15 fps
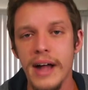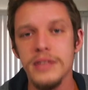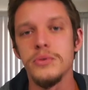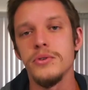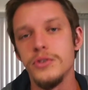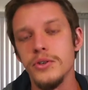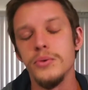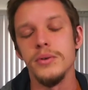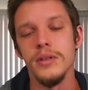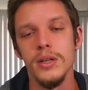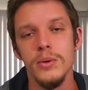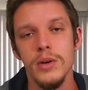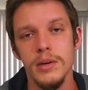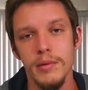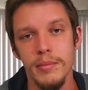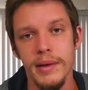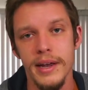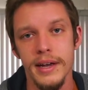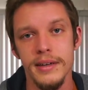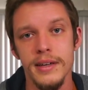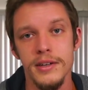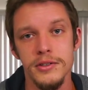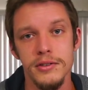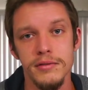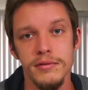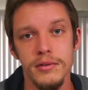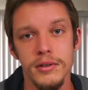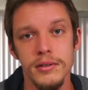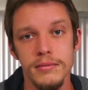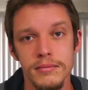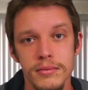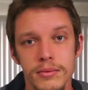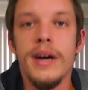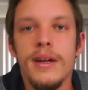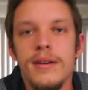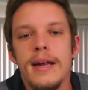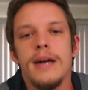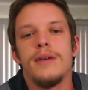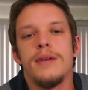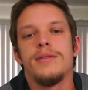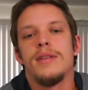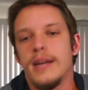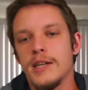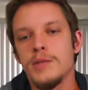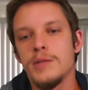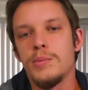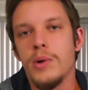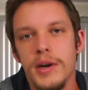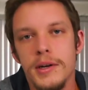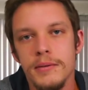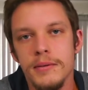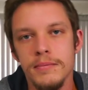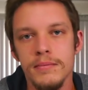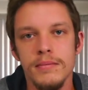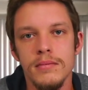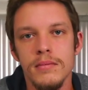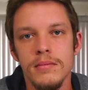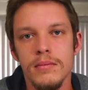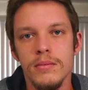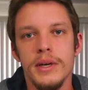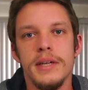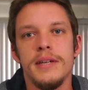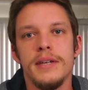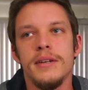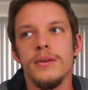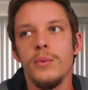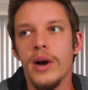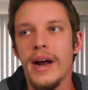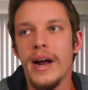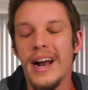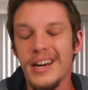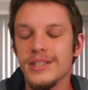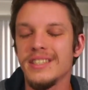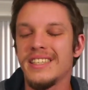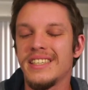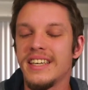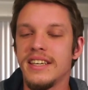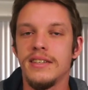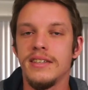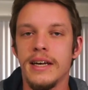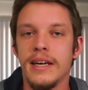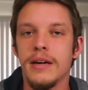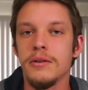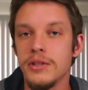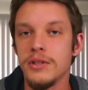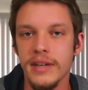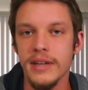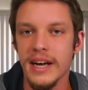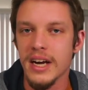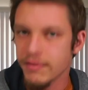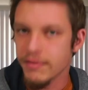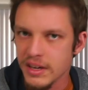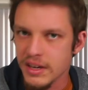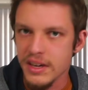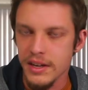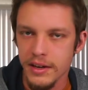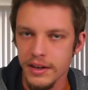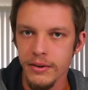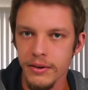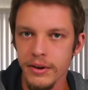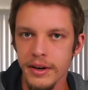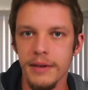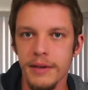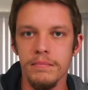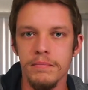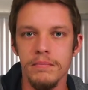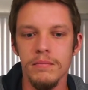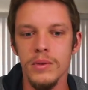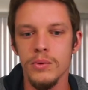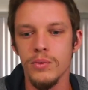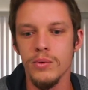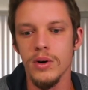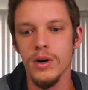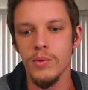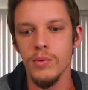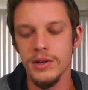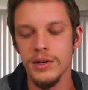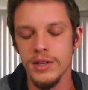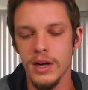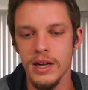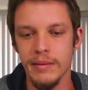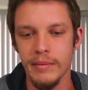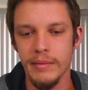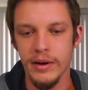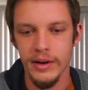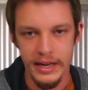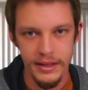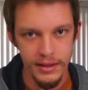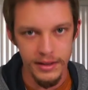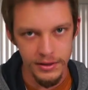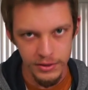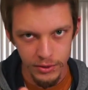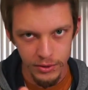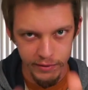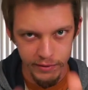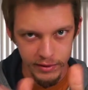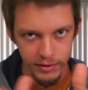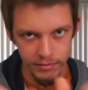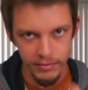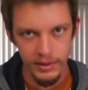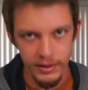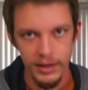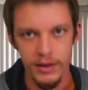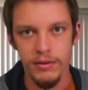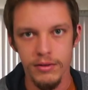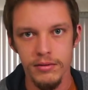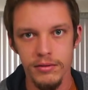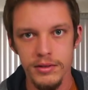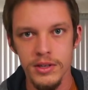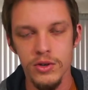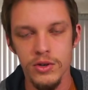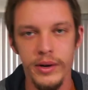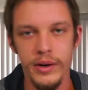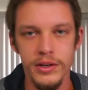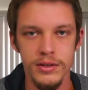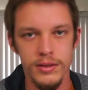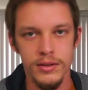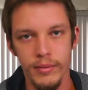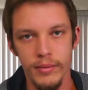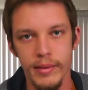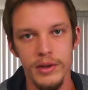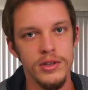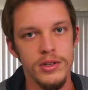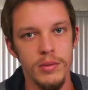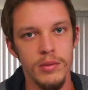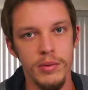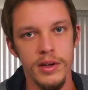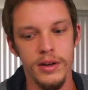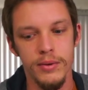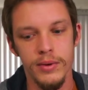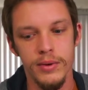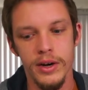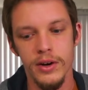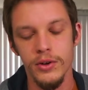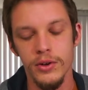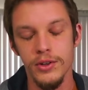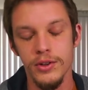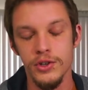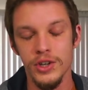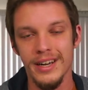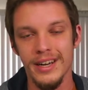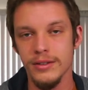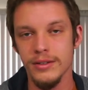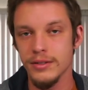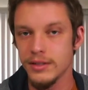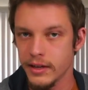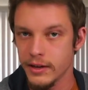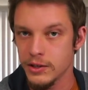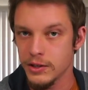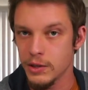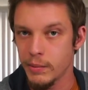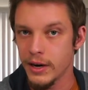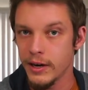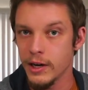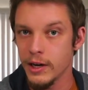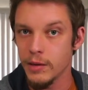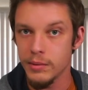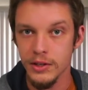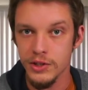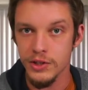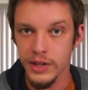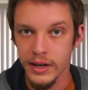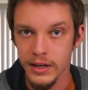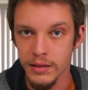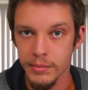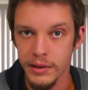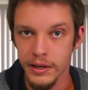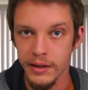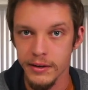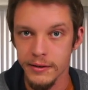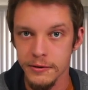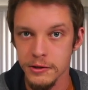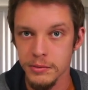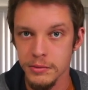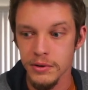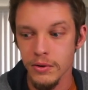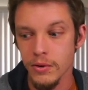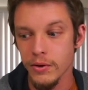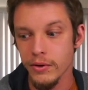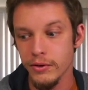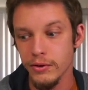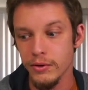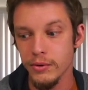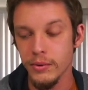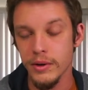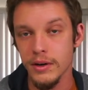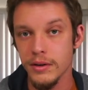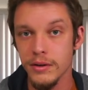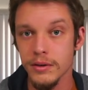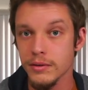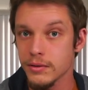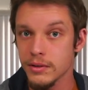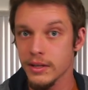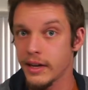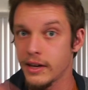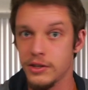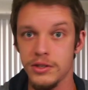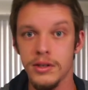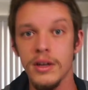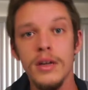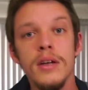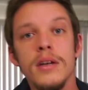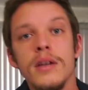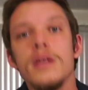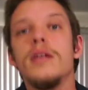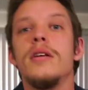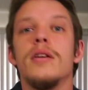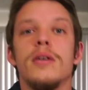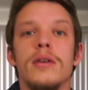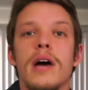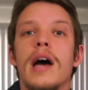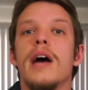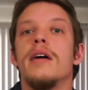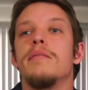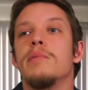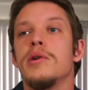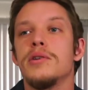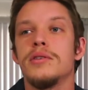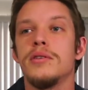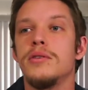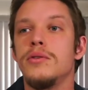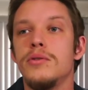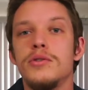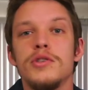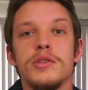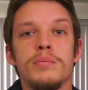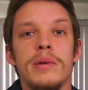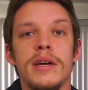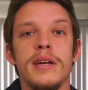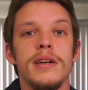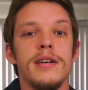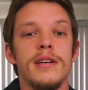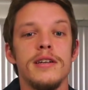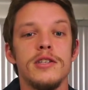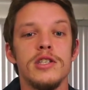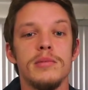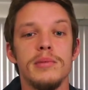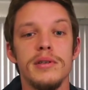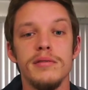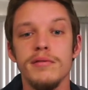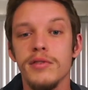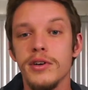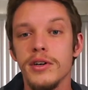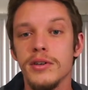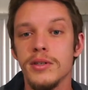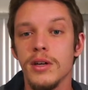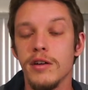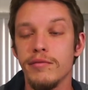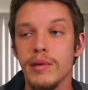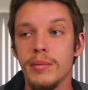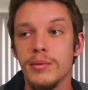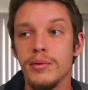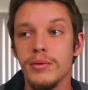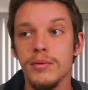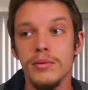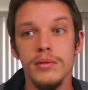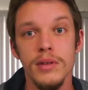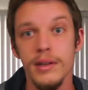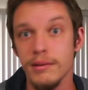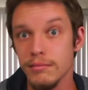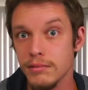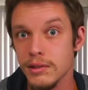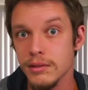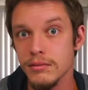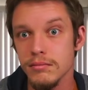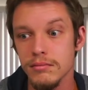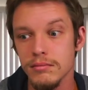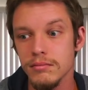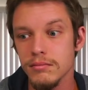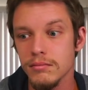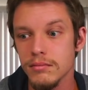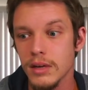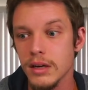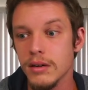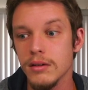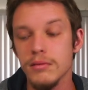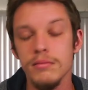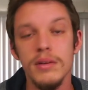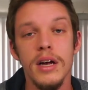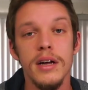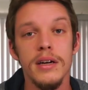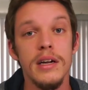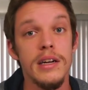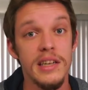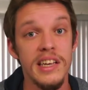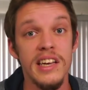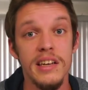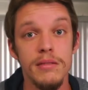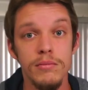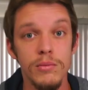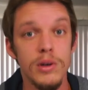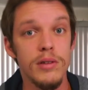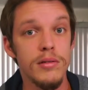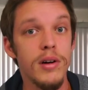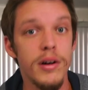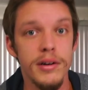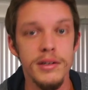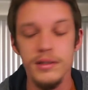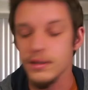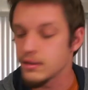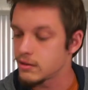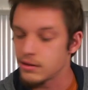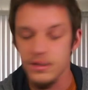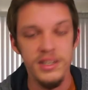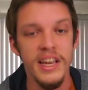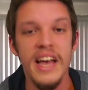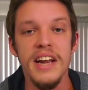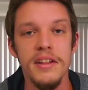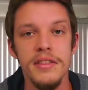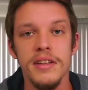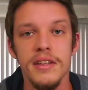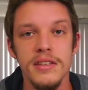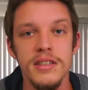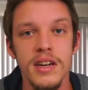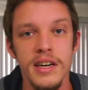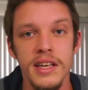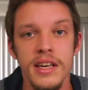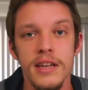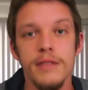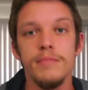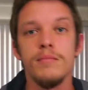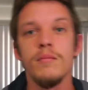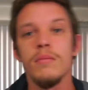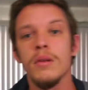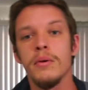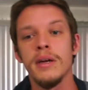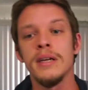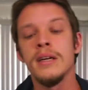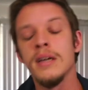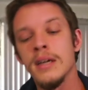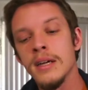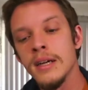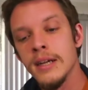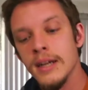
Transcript: that's what you really want to be paying attention for. All right, now the next part, right, we're actually getting down to kind of the nitty gritty where we're talking about kind of the two different you know situations that we mentioned in the beginning right are you the child slash the parent helping the child picking an instrument or are you an adult slash you know person who's just picking an instrument for yourself maybe who's like you know i don't know not not a kid well honestly just say anything that's not a kid right